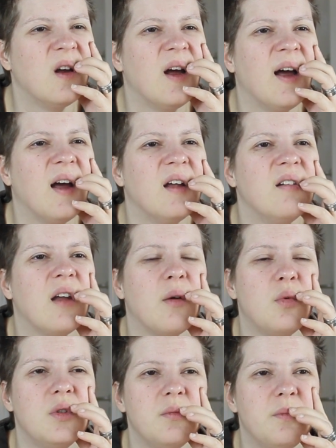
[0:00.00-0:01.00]
And I
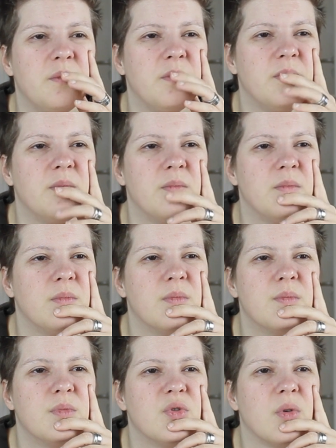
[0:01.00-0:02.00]
wouldn't
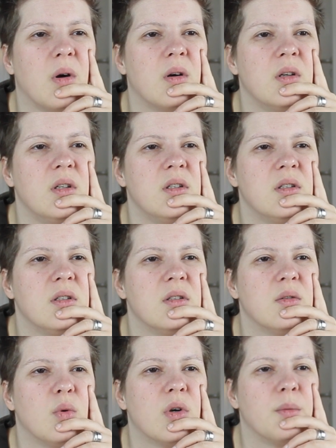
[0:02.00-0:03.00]
draw in
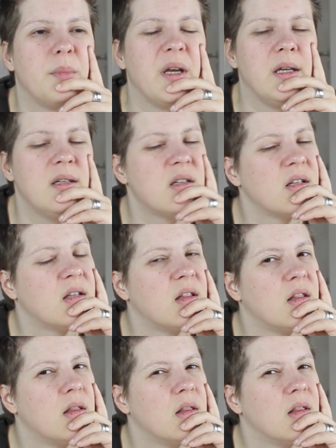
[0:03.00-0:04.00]
or paint
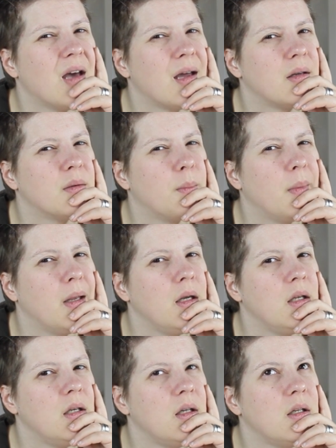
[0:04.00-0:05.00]
in that
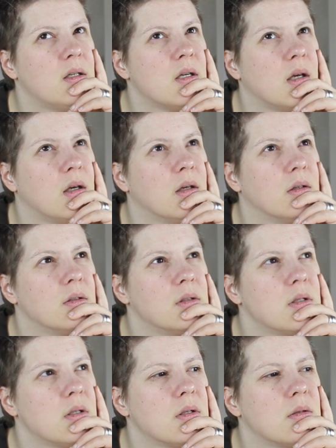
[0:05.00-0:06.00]
many
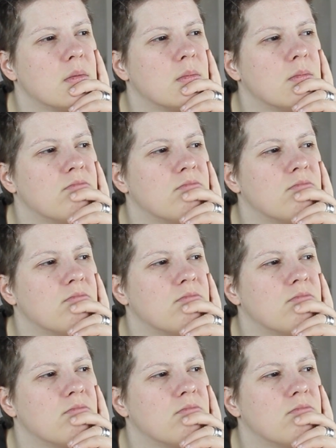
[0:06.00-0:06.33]
details.